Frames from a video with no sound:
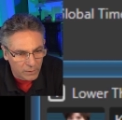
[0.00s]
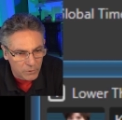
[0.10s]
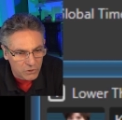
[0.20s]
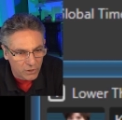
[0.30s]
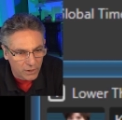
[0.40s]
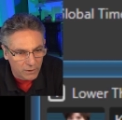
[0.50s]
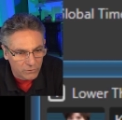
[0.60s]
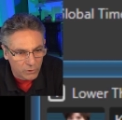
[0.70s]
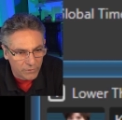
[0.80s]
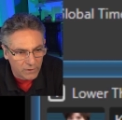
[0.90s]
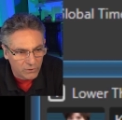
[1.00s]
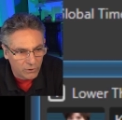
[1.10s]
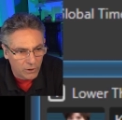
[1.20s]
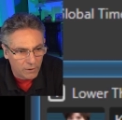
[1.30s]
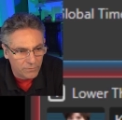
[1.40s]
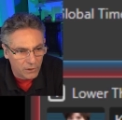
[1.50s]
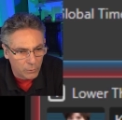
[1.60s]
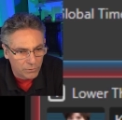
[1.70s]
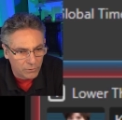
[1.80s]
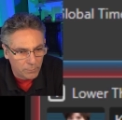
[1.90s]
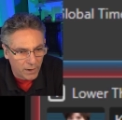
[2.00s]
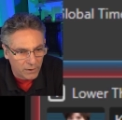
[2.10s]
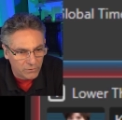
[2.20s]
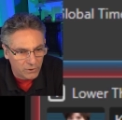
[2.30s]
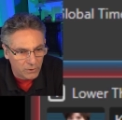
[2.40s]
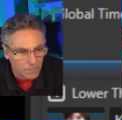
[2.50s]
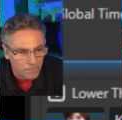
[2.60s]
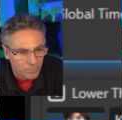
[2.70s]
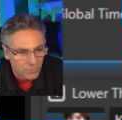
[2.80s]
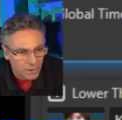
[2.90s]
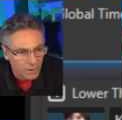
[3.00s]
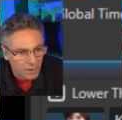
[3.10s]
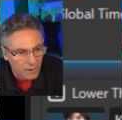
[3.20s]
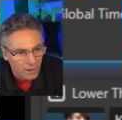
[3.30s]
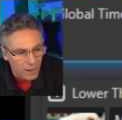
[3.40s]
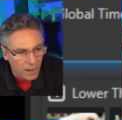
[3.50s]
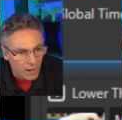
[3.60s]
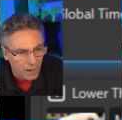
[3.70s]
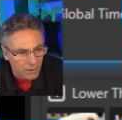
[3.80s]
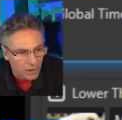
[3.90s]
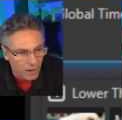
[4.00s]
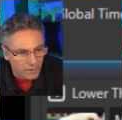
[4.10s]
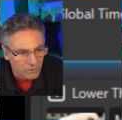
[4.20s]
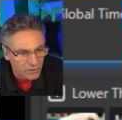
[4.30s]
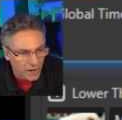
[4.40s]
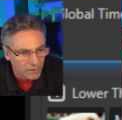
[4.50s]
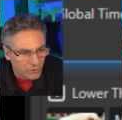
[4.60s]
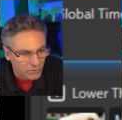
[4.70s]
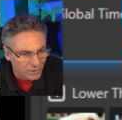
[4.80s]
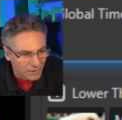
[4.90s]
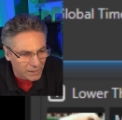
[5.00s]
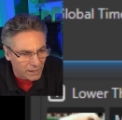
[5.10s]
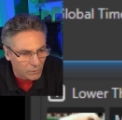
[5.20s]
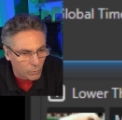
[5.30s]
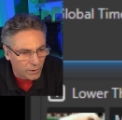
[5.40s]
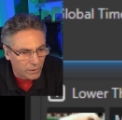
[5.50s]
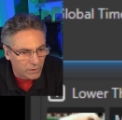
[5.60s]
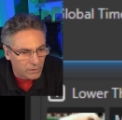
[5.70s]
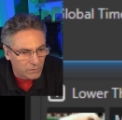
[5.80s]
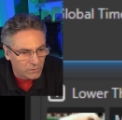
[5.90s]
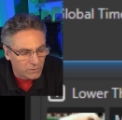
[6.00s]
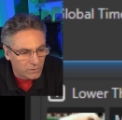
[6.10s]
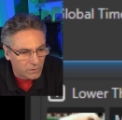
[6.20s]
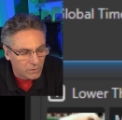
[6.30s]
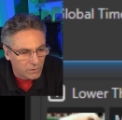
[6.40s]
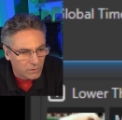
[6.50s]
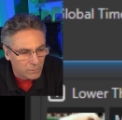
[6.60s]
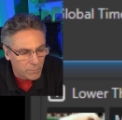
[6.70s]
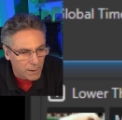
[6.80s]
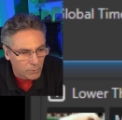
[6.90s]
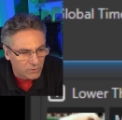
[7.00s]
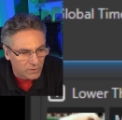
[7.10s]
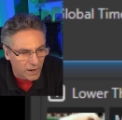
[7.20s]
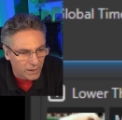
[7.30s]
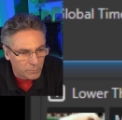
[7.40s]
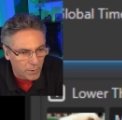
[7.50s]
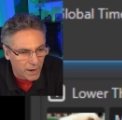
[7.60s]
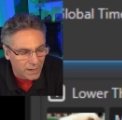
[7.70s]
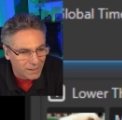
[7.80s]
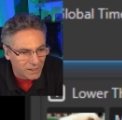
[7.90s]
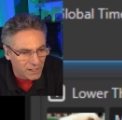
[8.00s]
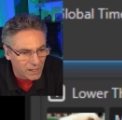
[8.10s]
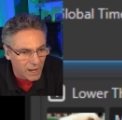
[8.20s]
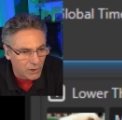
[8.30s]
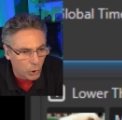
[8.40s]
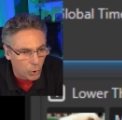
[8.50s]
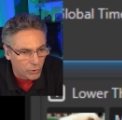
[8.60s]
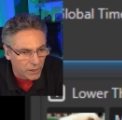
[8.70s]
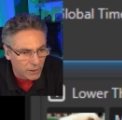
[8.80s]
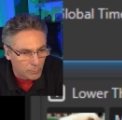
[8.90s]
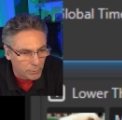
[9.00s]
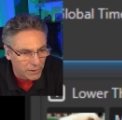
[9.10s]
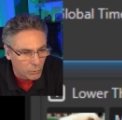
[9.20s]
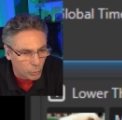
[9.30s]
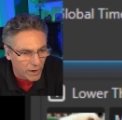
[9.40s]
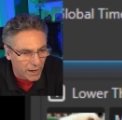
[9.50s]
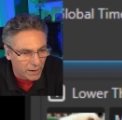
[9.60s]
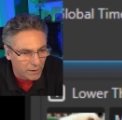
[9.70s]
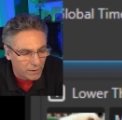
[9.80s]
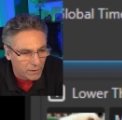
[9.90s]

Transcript: Let me show you. So if I turn off the lower third box here and I decide to delete one of these memory slots by clicking and holding, it'll blink red.